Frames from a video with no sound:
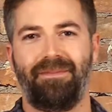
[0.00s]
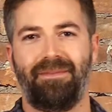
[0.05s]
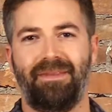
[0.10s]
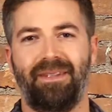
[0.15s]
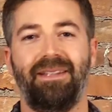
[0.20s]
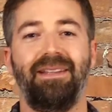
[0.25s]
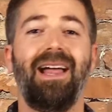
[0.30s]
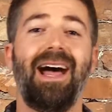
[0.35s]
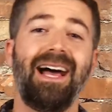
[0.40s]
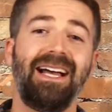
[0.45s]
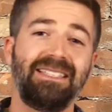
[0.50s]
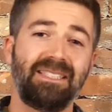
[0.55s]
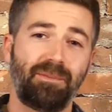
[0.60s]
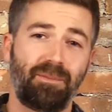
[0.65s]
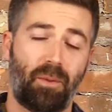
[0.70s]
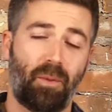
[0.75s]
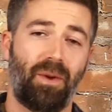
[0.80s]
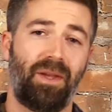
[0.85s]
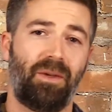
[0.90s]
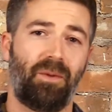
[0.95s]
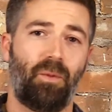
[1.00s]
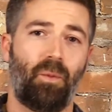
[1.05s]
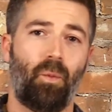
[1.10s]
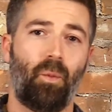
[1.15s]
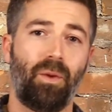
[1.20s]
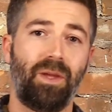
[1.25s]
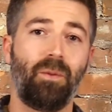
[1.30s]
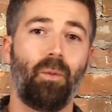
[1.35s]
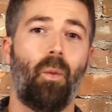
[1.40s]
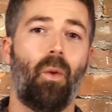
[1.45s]
The last point
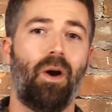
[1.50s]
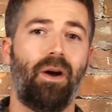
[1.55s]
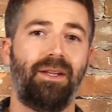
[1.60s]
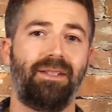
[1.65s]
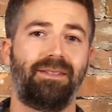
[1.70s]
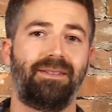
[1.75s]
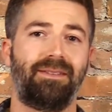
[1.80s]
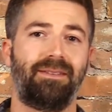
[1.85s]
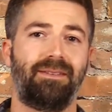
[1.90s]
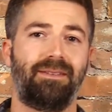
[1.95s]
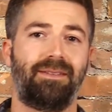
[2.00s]
we want